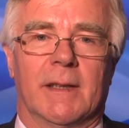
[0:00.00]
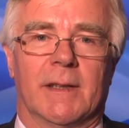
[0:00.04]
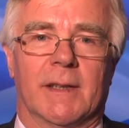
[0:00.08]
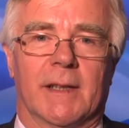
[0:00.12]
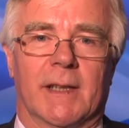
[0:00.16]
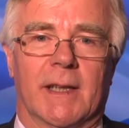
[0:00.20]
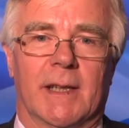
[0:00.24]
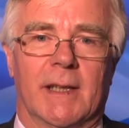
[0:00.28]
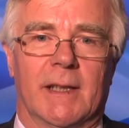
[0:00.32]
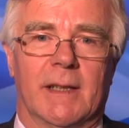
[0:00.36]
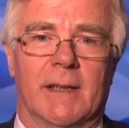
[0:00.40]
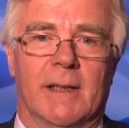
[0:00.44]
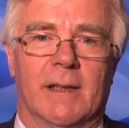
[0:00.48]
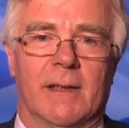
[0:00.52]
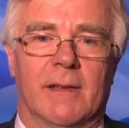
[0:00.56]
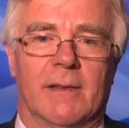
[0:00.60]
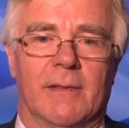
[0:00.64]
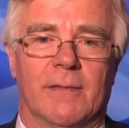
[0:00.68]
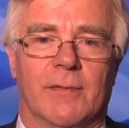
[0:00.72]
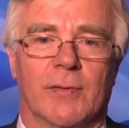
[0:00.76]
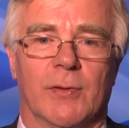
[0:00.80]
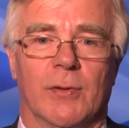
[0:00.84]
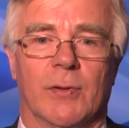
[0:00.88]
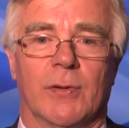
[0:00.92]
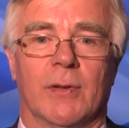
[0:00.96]
To gain
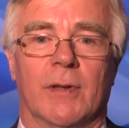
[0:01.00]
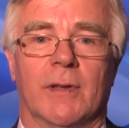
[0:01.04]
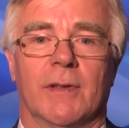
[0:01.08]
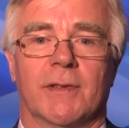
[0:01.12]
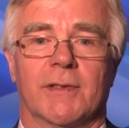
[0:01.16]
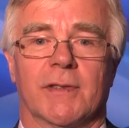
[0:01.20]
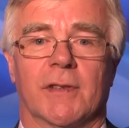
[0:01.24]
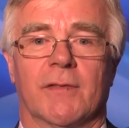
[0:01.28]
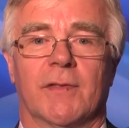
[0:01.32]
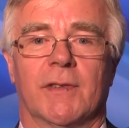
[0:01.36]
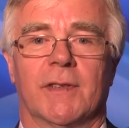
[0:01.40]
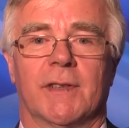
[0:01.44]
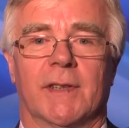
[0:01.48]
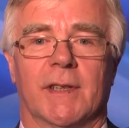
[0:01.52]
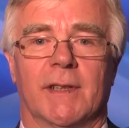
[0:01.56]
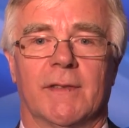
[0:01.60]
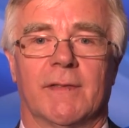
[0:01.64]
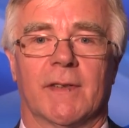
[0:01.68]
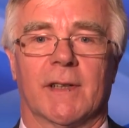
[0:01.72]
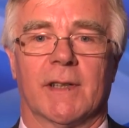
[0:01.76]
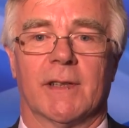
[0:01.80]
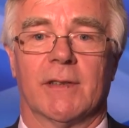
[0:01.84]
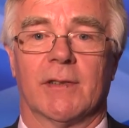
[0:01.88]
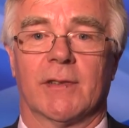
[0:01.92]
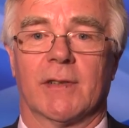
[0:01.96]
full sovereignty
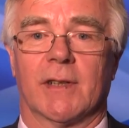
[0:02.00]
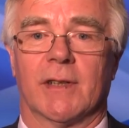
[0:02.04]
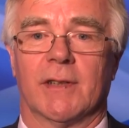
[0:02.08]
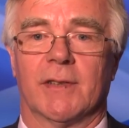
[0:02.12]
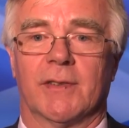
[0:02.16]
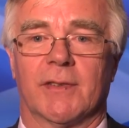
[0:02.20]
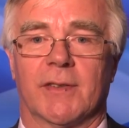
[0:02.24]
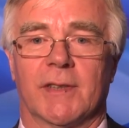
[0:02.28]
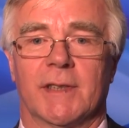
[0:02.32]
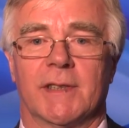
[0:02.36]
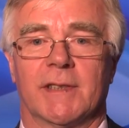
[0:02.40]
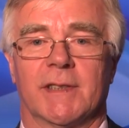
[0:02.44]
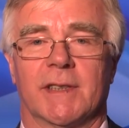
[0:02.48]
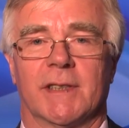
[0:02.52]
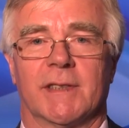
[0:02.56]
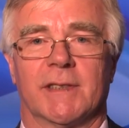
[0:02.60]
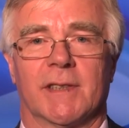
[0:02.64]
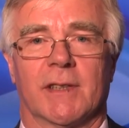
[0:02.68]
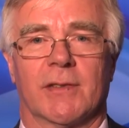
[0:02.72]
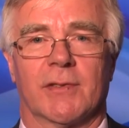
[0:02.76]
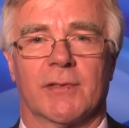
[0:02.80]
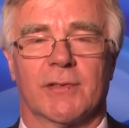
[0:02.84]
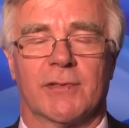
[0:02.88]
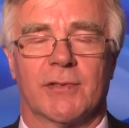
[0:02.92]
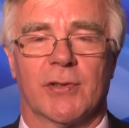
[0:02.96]
for our countries is
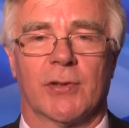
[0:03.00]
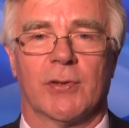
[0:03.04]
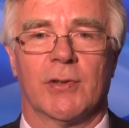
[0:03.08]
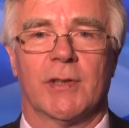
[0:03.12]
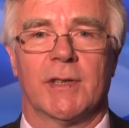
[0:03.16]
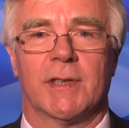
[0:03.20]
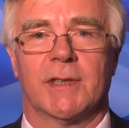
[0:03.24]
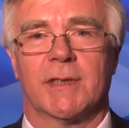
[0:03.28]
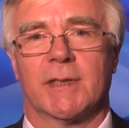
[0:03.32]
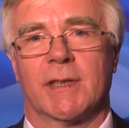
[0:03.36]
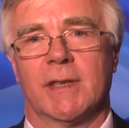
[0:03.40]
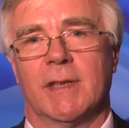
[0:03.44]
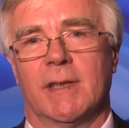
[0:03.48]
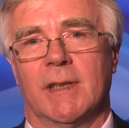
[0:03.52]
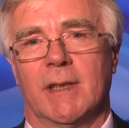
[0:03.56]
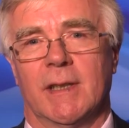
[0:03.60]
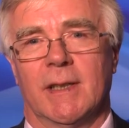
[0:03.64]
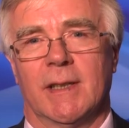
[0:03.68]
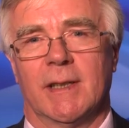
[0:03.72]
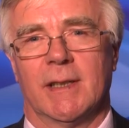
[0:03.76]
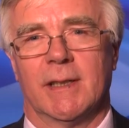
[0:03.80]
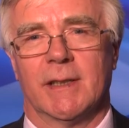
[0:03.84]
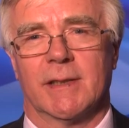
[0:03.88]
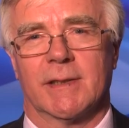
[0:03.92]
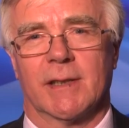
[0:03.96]
our choice,
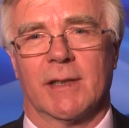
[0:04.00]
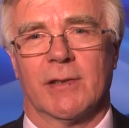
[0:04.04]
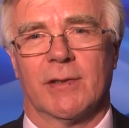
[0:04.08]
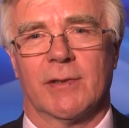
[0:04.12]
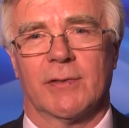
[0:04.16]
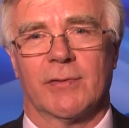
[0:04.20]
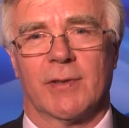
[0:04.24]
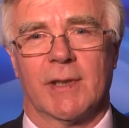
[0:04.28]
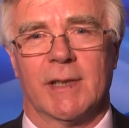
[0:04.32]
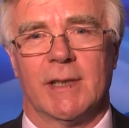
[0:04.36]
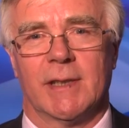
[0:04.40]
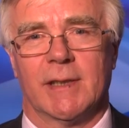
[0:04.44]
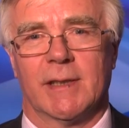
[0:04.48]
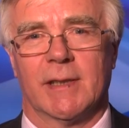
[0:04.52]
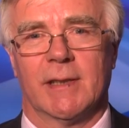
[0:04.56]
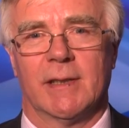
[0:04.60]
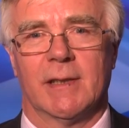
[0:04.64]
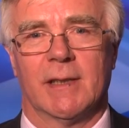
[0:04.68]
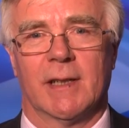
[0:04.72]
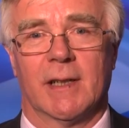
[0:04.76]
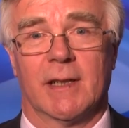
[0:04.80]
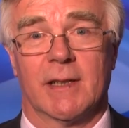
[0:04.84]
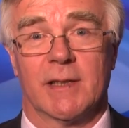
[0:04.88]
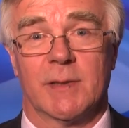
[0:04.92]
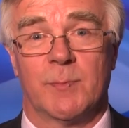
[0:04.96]
it's our right
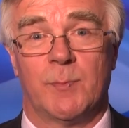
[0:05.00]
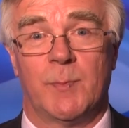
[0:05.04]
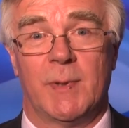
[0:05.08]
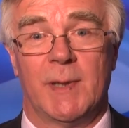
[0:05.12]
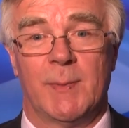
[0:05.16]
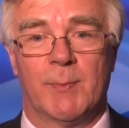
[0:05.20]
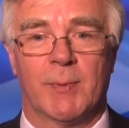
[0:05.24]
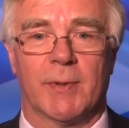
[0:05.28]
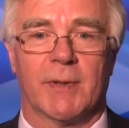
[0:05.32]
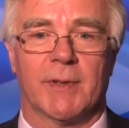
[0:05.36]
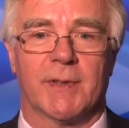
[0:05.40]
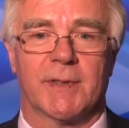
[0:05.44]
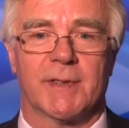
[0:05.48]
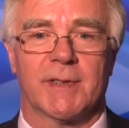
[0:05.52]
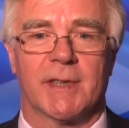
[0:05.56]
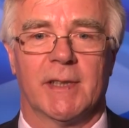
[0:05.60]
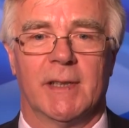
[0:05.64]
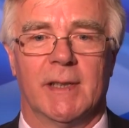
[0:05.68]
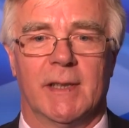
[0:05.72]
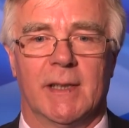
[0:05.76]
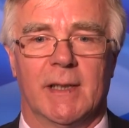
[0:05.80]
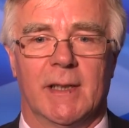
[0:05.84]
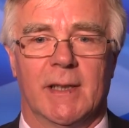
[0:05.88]
as peoples.